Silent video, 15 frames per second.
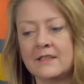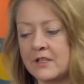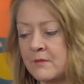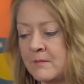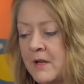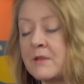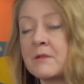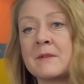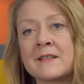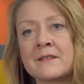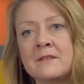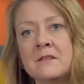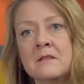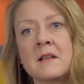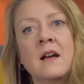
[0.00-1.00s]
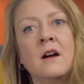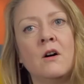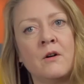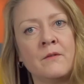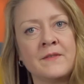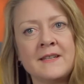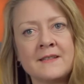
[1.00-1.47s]
you blow the whistle
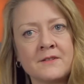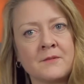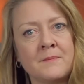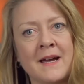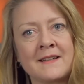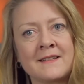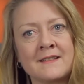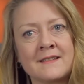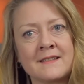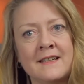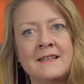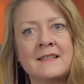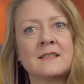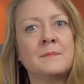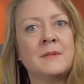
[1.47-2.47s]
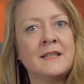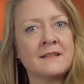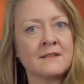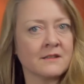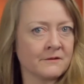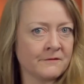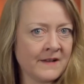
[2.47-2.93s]
on these sort of matters, it is a
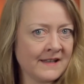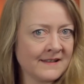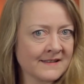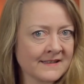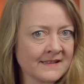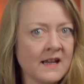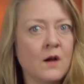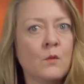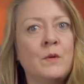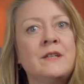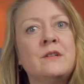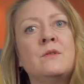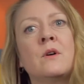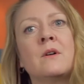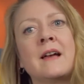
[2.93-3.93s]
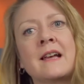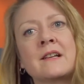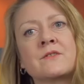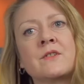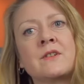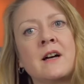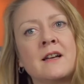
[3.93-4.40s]
political offence, we do not
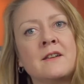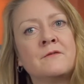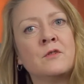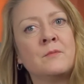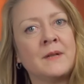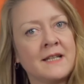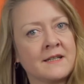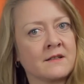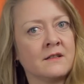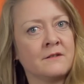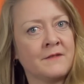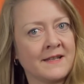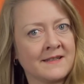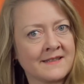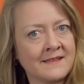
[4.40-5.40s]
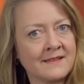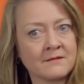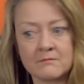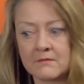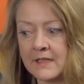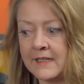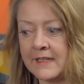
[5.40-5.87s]
extradite for political offences.
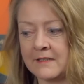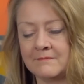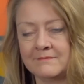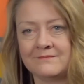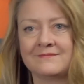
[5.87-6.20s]
Clear.